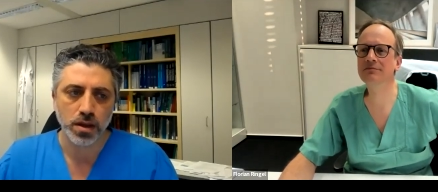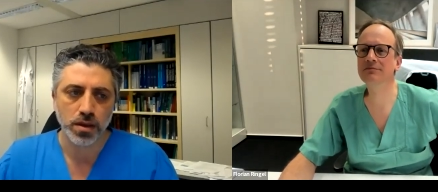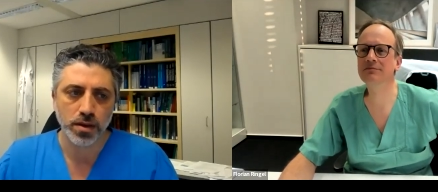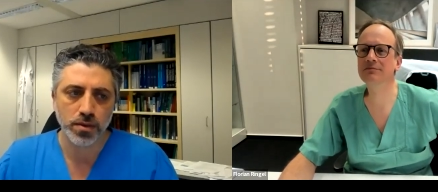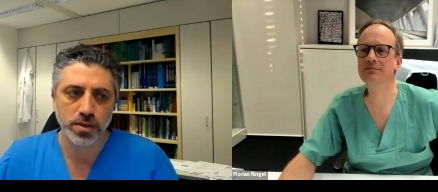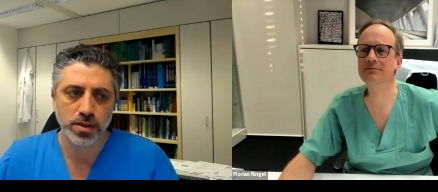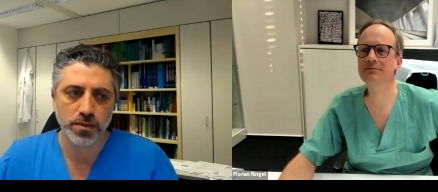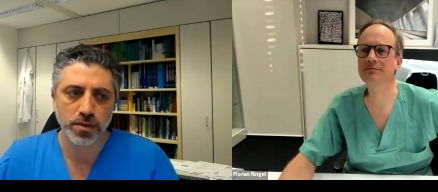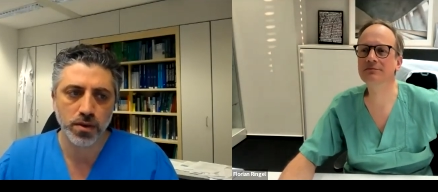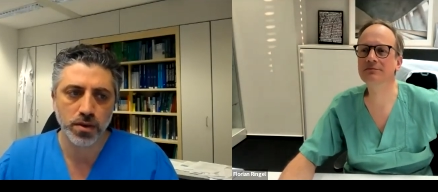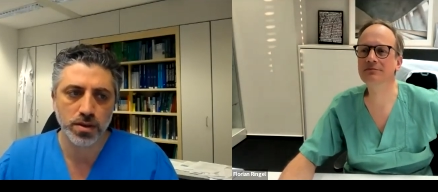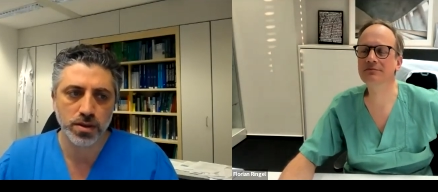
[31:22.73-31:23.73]
Speaker 1: There was a
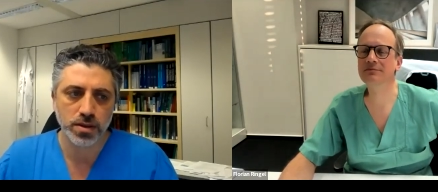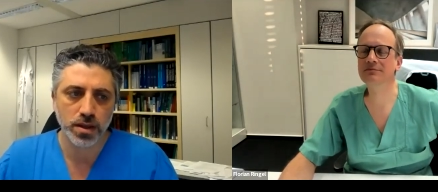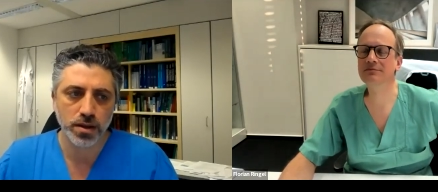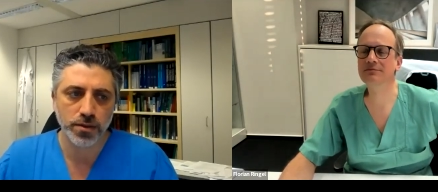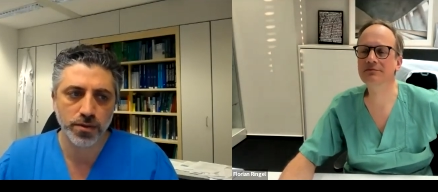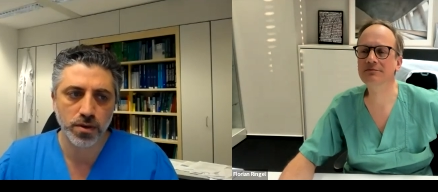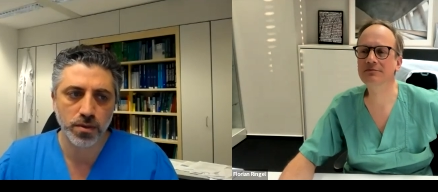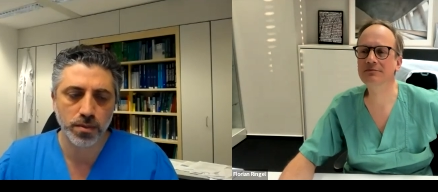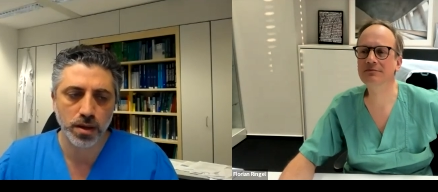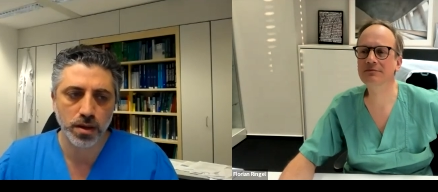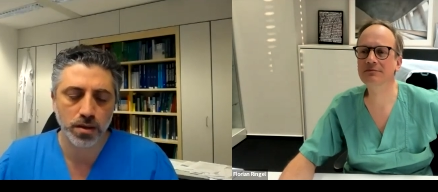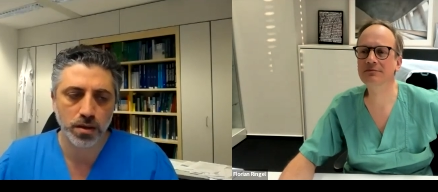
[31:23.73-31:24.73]
very good study from
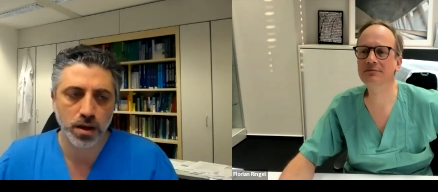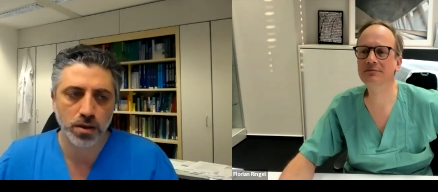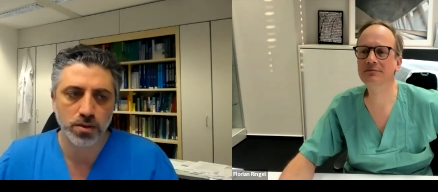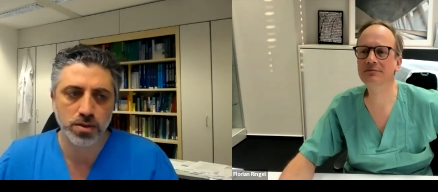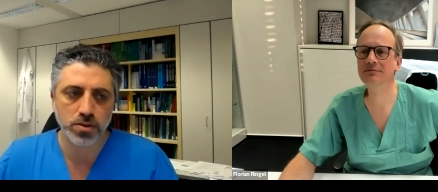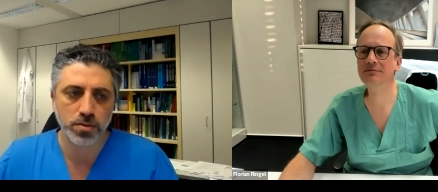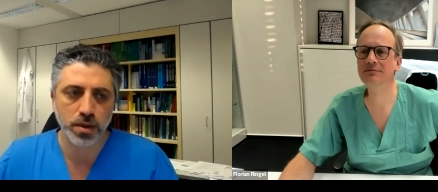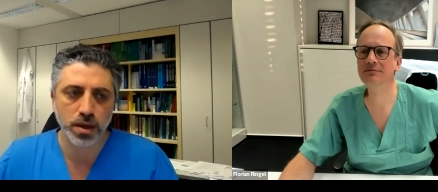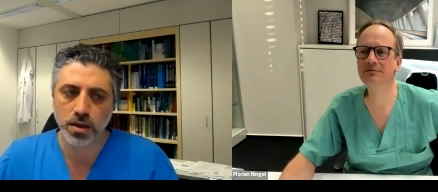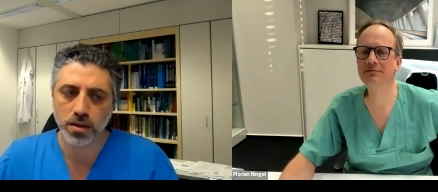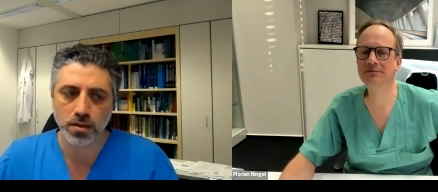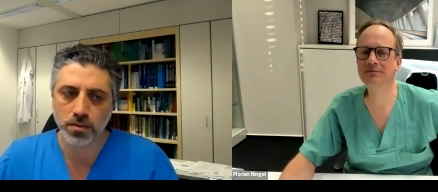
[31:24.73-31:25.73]
uh, Claudius
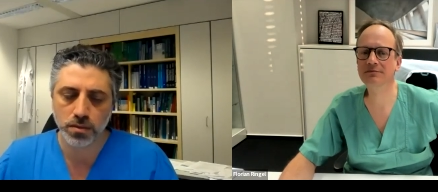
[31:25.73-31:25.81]
me